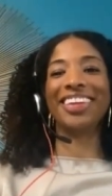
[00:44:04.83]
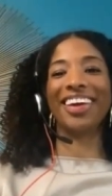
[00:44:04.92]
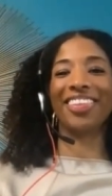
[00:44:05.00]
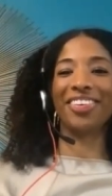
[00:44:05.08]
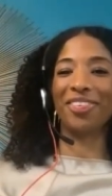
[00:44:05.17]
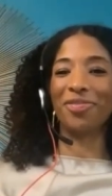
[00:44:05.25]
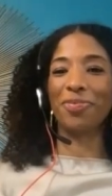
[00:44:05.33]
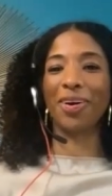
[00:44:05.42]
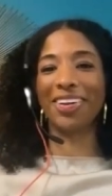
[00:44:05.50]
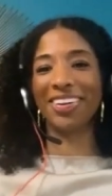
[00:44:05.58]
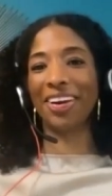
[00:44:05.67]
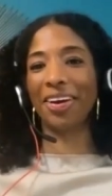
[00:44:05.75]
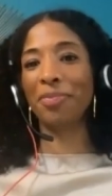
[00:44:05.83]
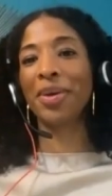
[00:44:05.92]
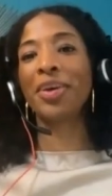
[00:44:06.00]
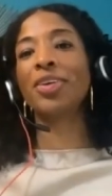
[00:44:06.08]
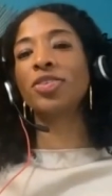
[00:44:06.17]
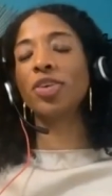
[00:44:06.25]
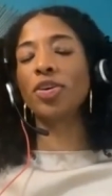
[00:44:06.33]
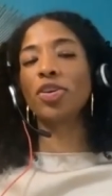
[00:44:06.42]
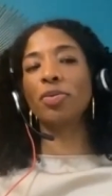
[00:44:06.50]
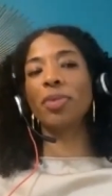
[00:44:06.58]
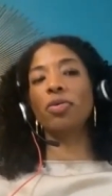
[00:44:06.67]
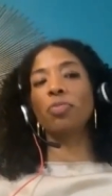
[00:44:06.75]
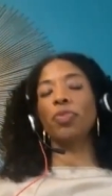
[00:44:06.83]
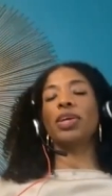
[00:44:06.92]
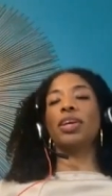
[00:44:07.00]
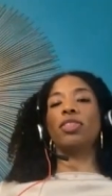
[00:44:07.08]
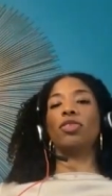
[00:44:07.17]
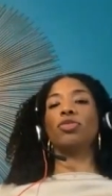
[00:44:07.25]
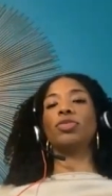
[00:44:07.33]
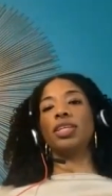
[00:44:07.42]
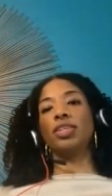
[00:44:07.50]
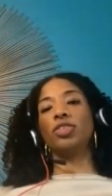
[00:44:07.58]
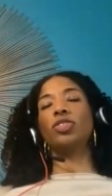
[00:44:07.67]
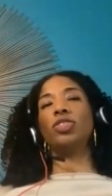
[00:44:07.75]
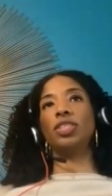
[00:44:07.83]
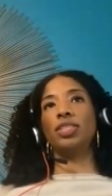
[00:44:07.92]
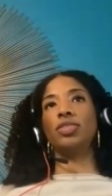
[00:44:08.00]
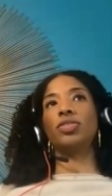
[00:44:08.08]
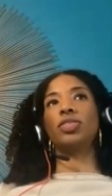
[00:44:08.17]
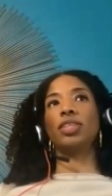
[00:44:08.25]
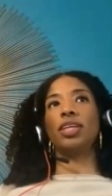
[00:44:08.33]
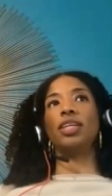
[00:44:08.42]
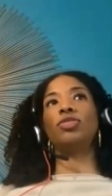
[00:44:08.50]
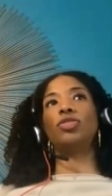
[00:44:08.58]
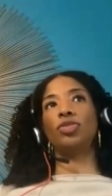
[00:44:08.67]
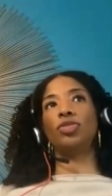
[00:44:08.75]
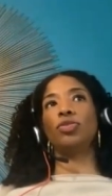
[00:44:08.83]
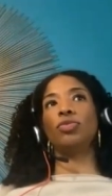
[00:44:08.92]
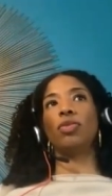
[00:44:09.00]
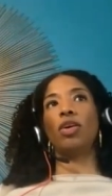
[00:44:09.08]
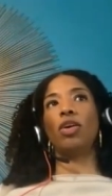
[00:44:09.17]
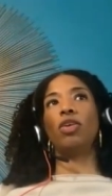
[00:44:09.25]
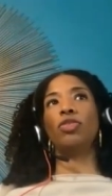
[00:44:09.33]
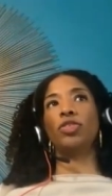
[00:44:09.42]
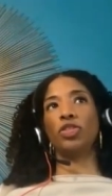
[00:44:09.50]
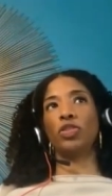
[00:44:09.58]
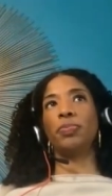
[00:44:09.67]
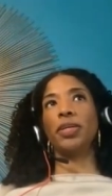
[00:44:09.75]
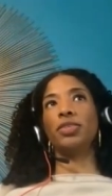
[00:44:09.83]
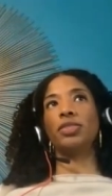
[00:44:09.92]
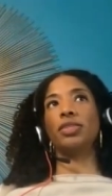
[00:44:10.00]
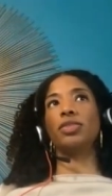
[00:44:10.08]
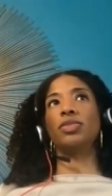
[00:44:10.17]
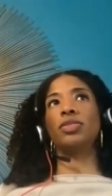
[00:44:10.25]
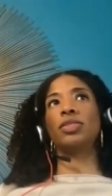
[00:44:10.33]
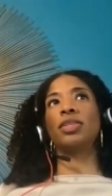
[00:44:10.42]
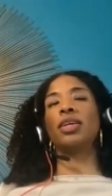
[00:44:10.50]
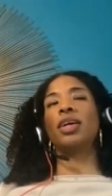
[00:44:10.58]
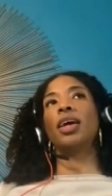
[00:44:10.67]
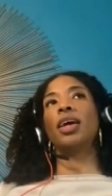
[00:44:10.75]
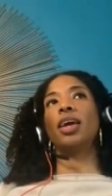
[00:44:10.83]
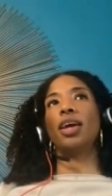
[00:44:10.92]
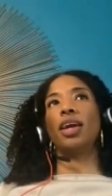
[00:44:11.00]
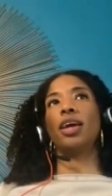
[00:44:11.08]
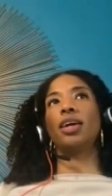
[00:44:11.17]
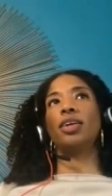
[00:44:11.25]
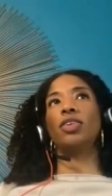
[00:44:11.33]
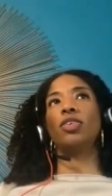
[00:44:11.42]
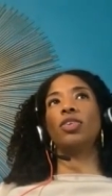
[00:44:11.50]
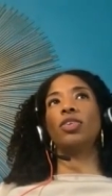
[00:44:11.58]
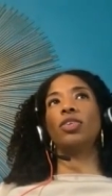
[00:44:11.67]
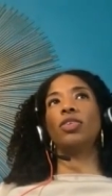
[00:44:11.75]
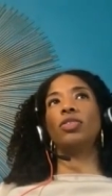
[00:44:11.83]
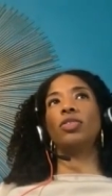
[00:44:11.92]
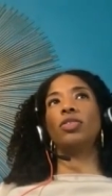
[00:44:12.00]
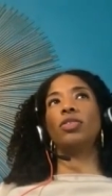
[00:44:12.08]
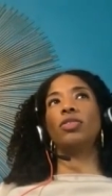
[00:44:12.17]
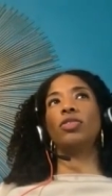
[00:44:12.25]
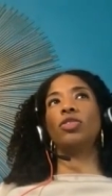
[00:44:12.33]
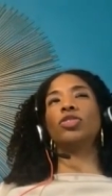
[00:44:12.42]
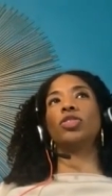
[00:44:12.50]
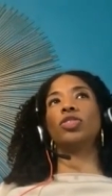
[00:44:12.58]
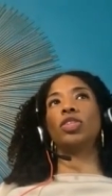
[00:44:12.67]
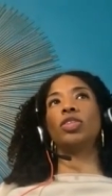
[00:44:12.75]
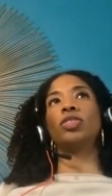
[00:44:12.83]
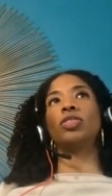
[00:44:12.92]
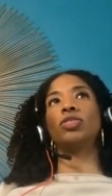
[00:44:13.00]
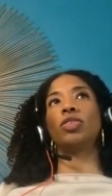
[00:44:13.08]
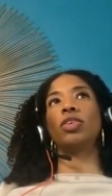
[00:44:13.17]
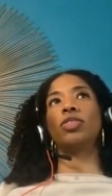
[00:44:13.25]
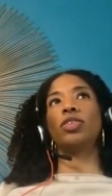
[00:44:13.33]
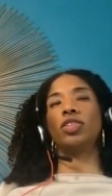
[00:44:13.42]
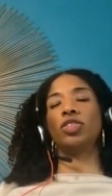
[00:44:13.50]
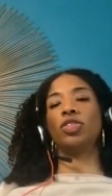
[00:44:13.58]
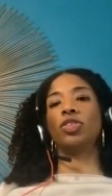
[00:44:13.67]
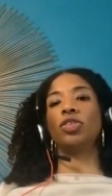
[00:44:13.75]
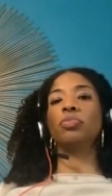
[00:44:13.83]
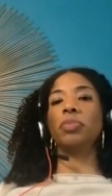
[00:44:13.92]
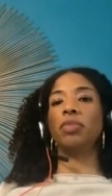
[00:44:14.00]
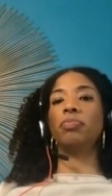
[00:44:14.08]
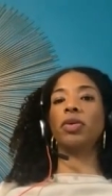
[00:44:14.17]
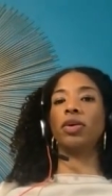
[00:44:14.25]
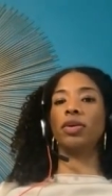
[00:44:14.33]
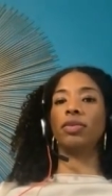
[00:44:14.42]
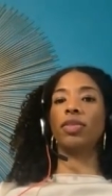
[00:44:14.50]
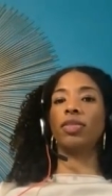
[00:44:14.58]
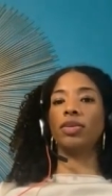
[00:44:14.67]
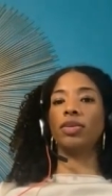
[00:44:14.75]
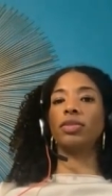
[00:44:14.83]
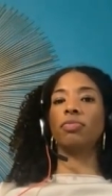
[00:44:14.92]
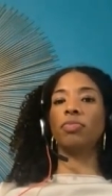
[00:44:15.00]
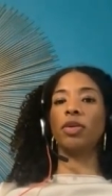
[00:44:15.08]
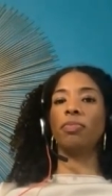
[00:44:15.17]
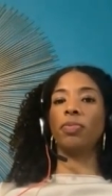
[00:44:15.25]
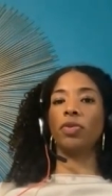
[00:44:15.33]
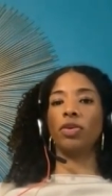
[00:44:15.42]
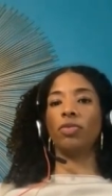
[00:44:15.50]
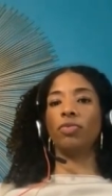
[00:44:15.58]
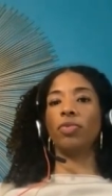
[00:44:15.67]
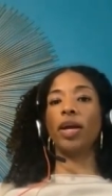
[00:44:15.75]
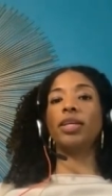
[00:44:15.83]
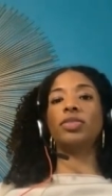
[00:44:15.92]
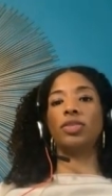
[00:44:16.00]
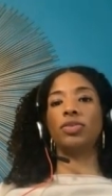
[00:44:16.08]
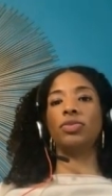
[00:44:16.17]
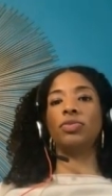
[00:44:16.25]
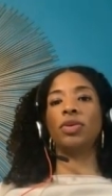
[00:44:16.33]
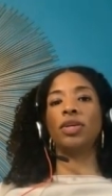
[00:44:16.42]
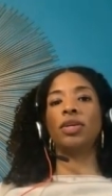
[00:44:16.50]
now that you brought it up talking about bringing those energies into all the spaces and your suggestions on the discernment part. I think some people are ready to